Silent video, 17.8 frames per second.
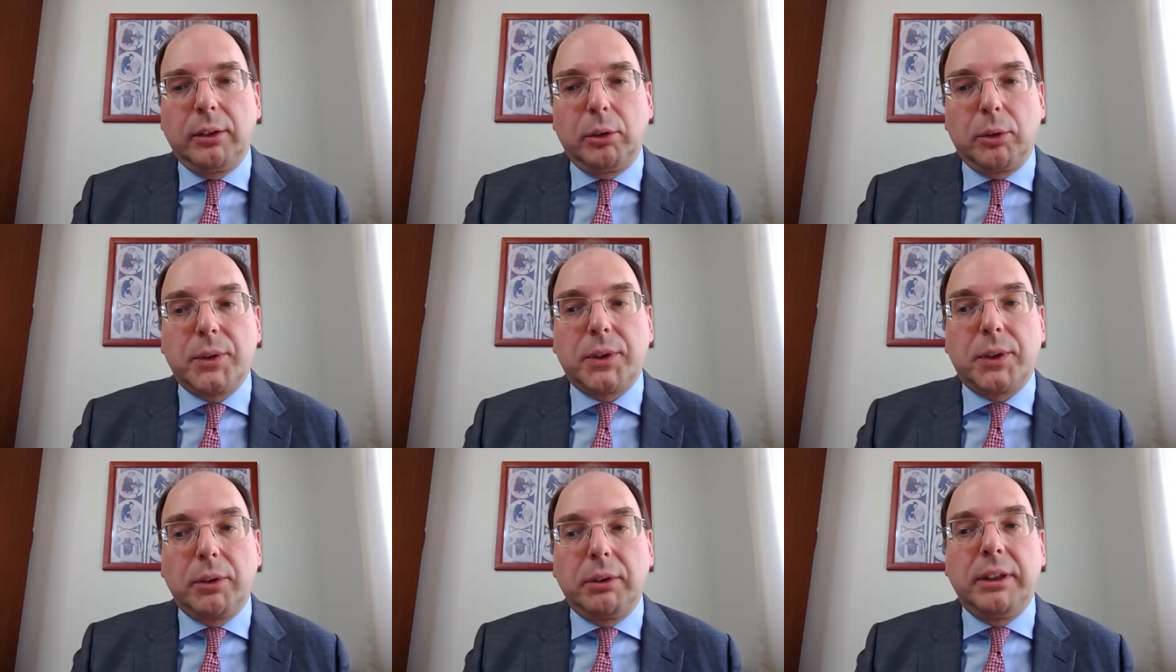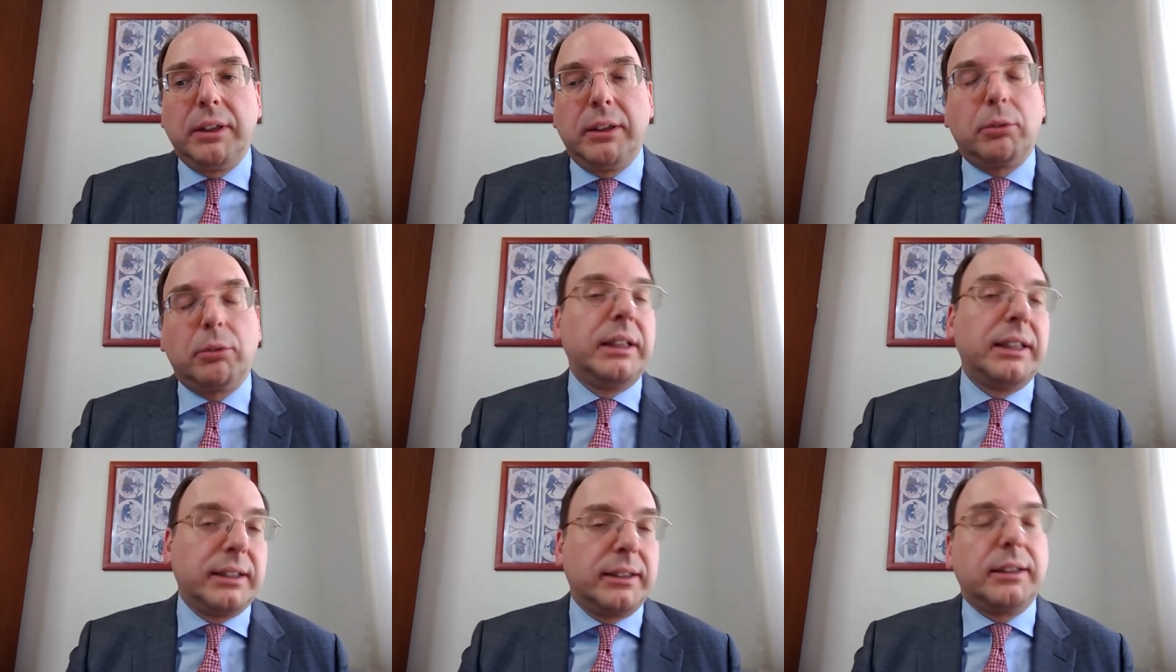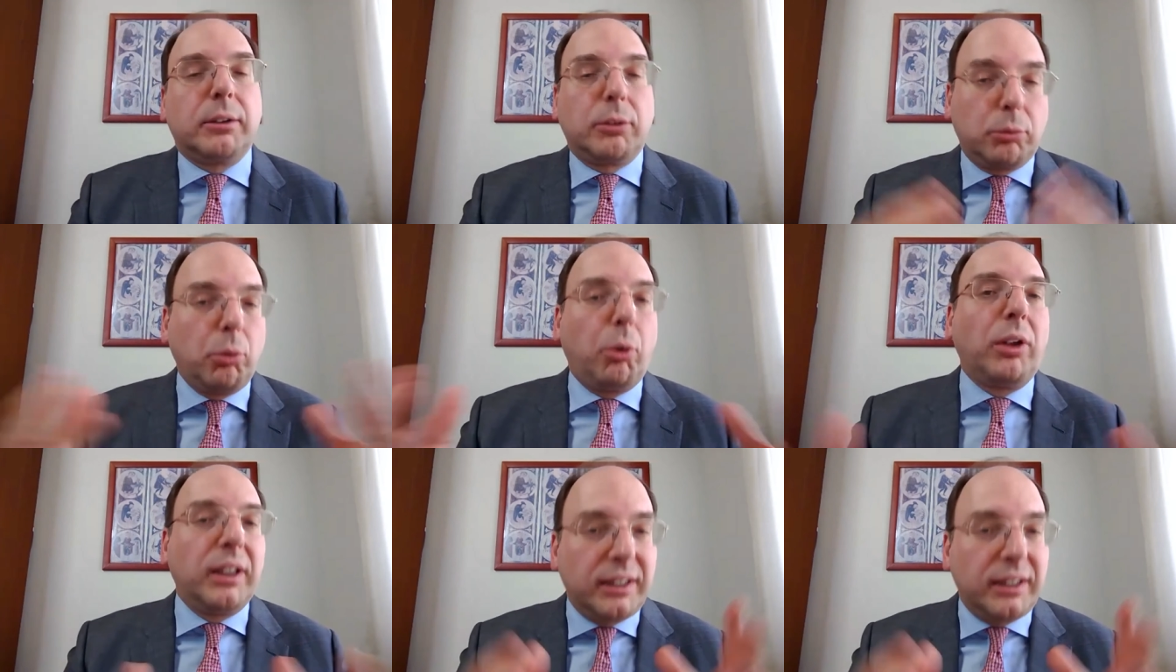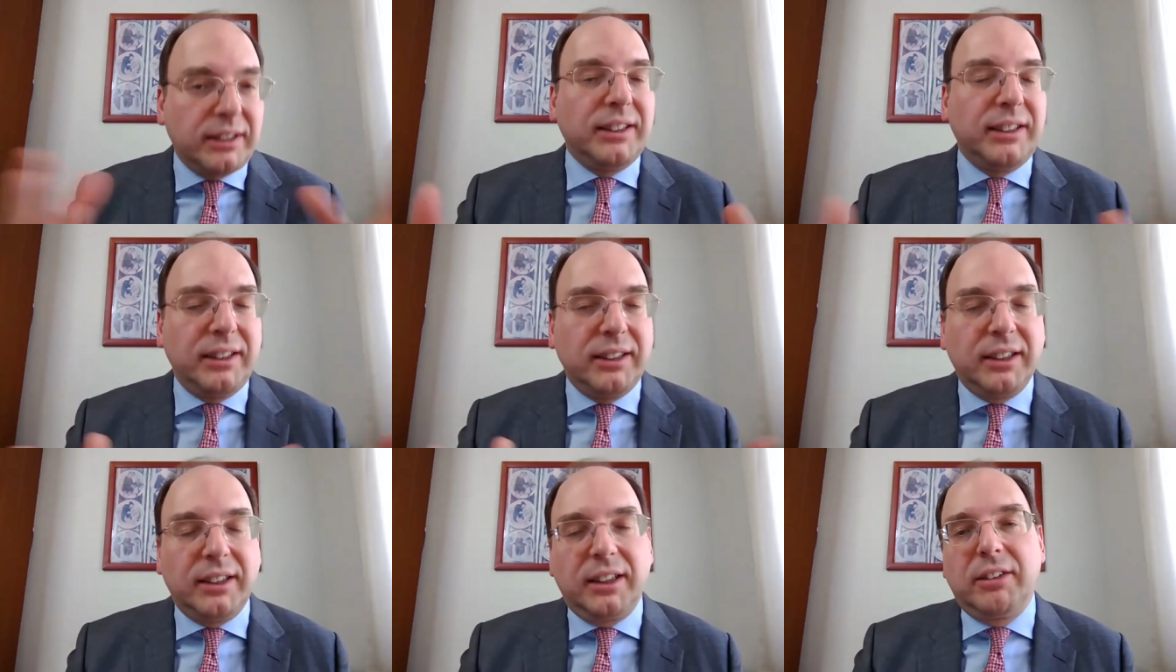also increase the
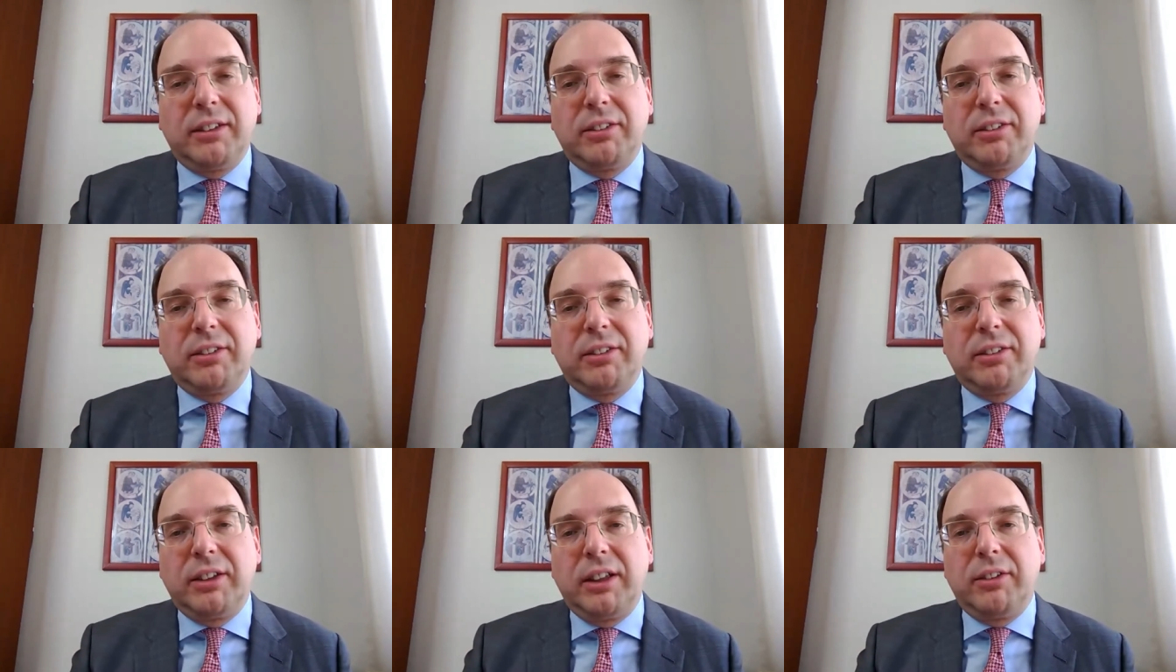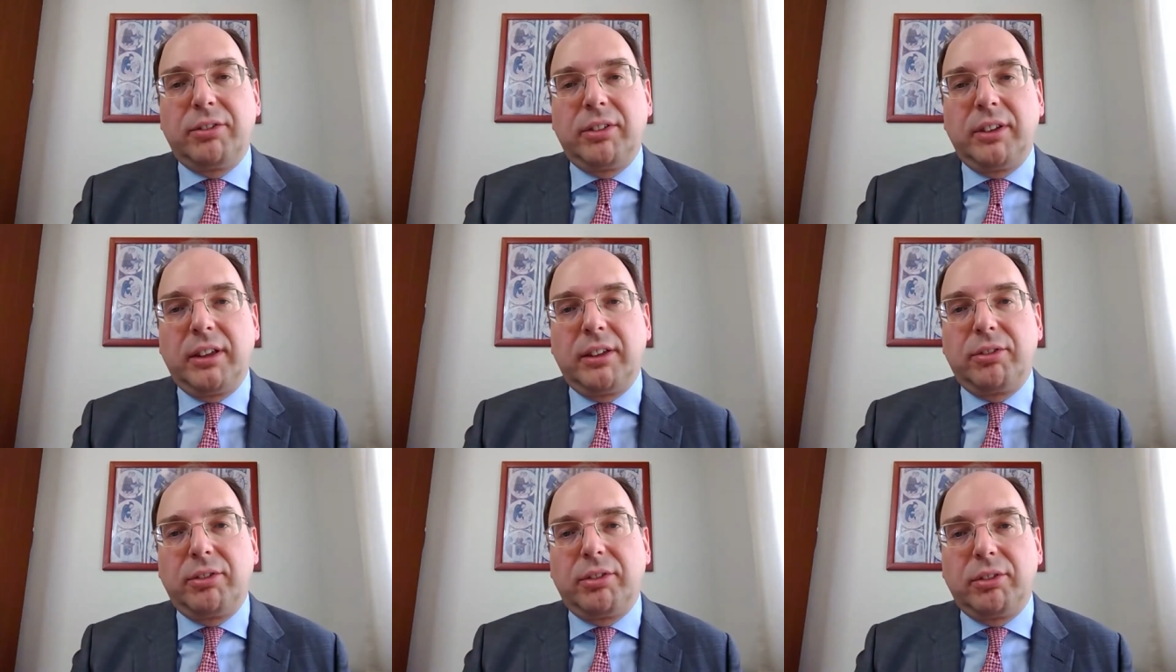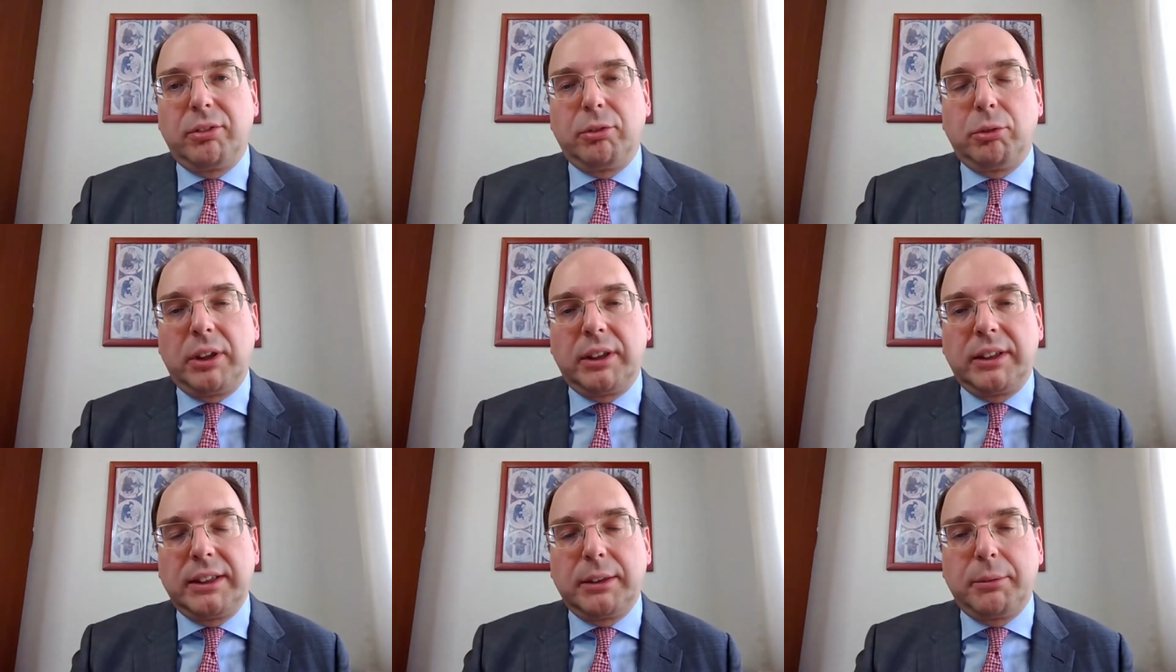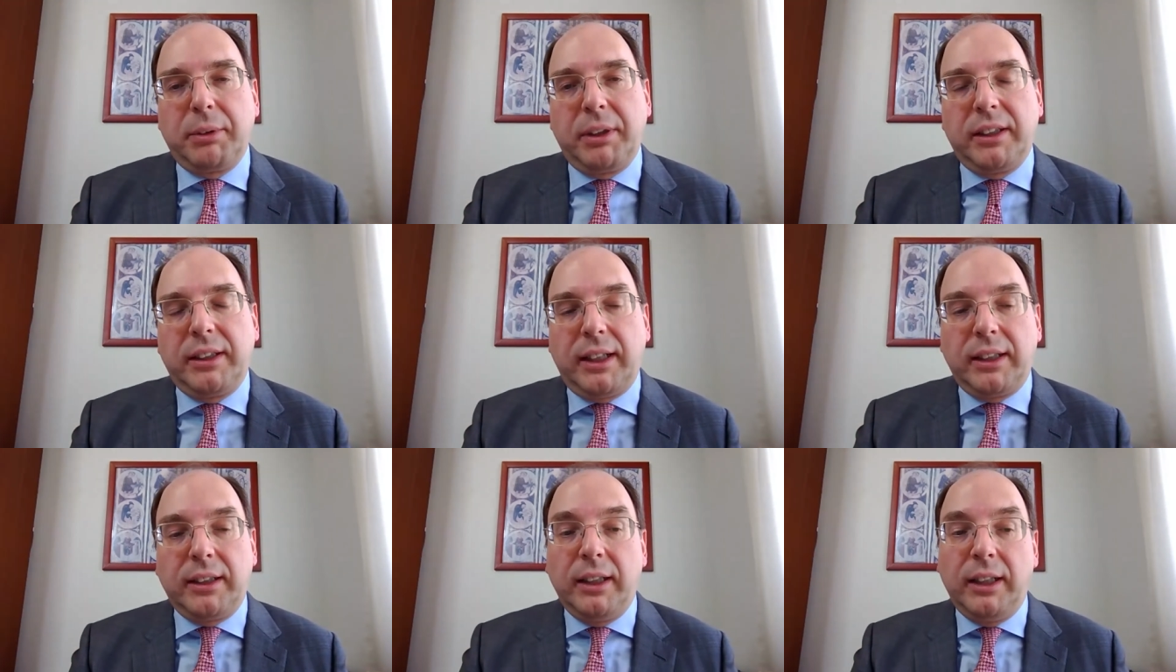quality of what is being
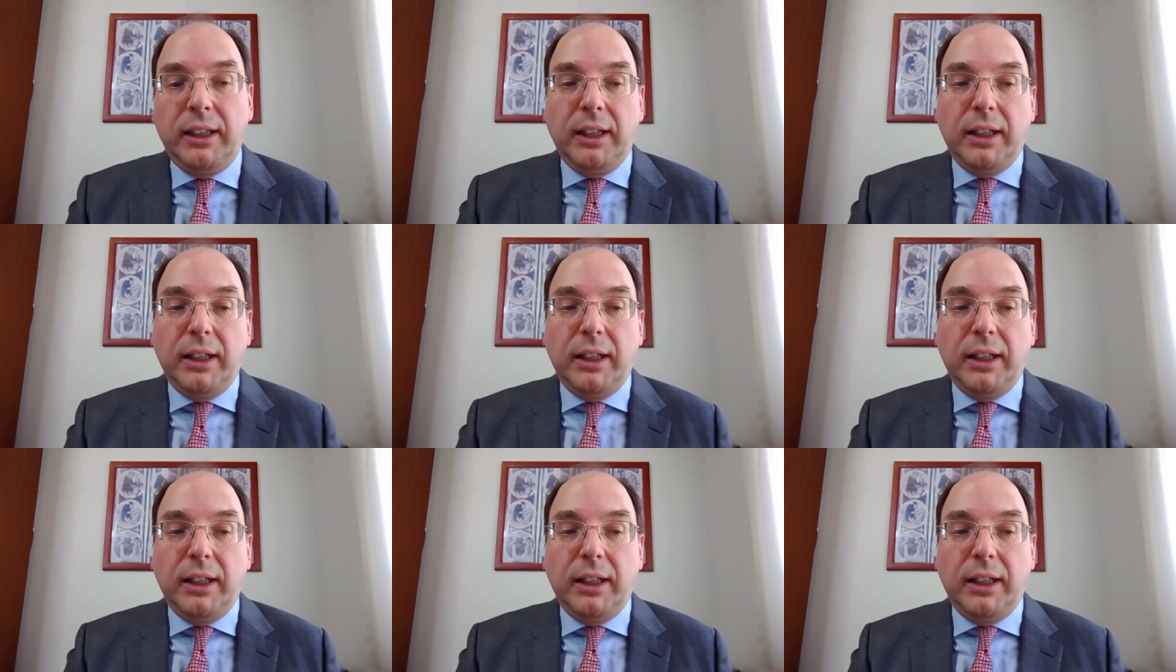done.